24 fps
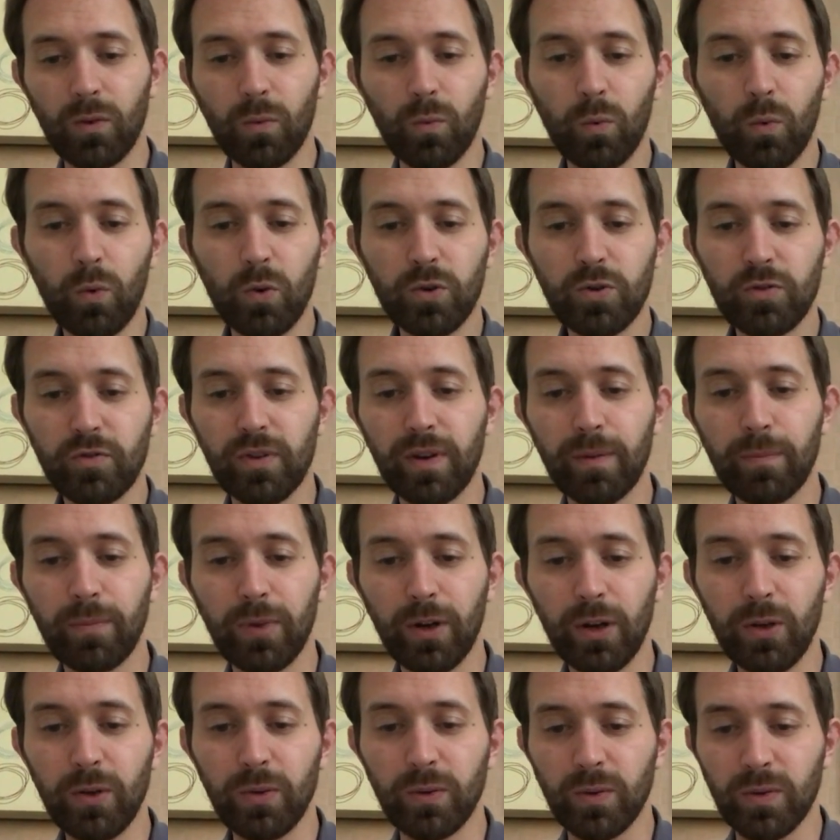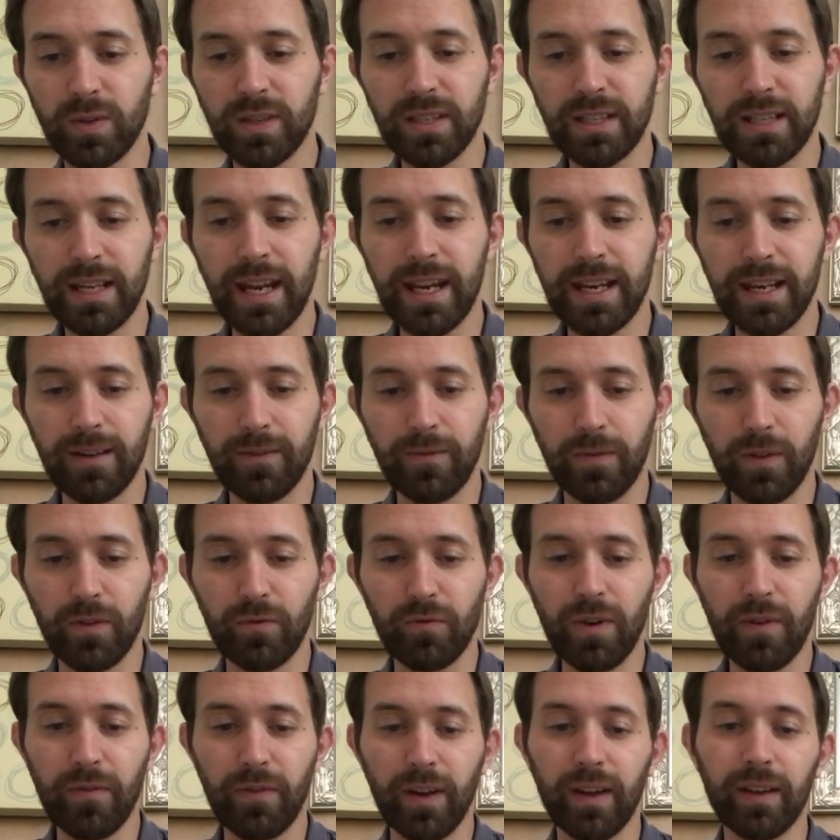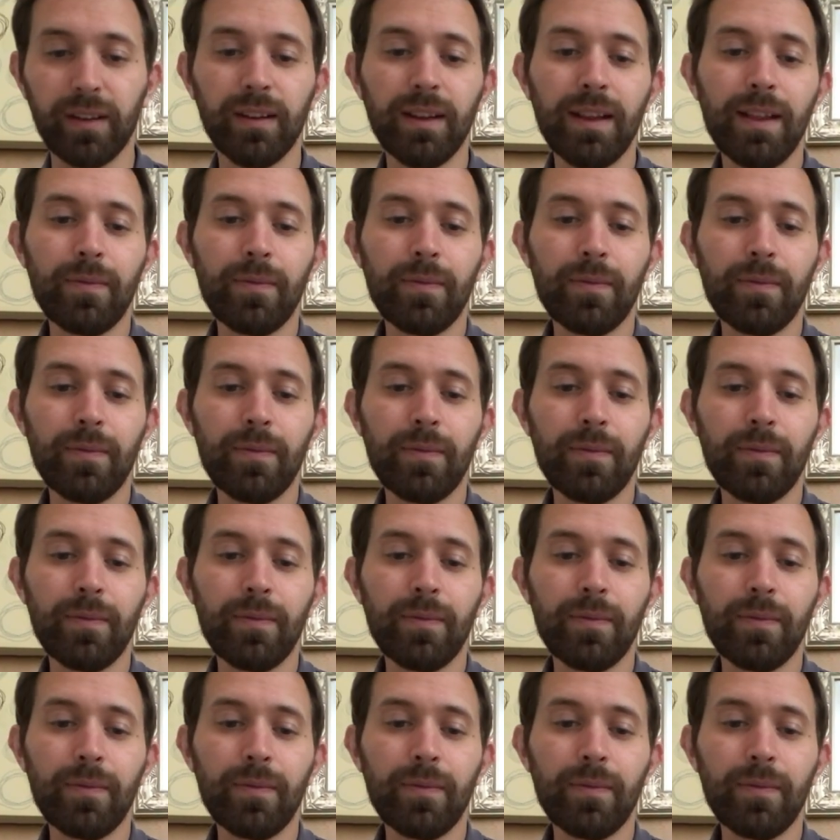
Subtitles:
watery blue snake of the river